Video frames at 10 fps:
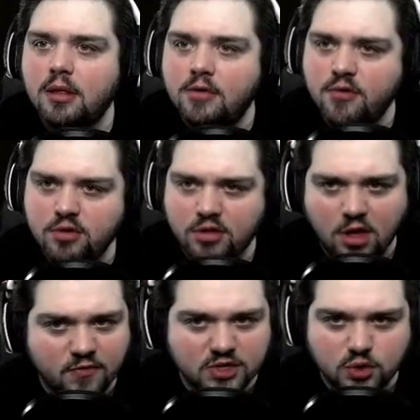The phone in the
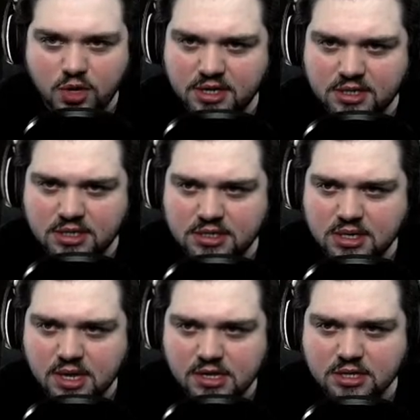office rings.
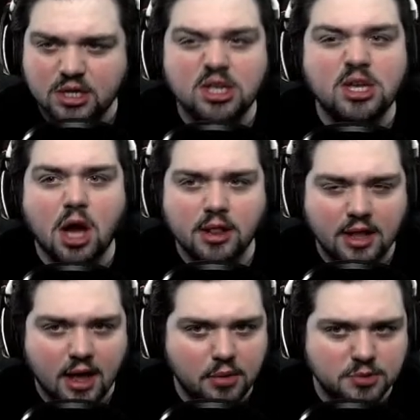This ungodly
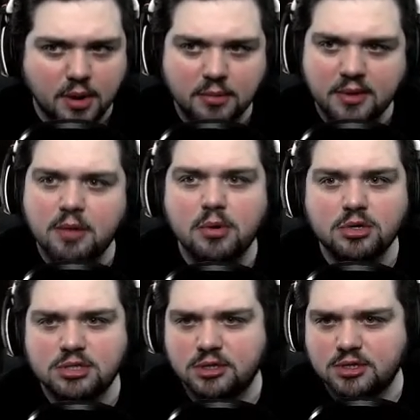hour. It's probably an
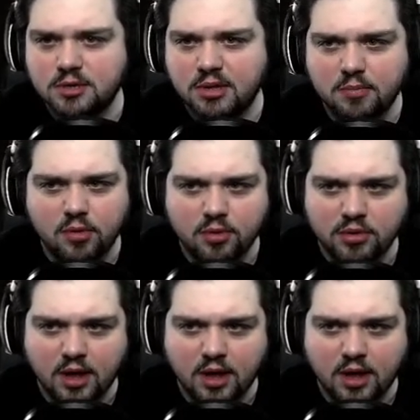emergency or something important.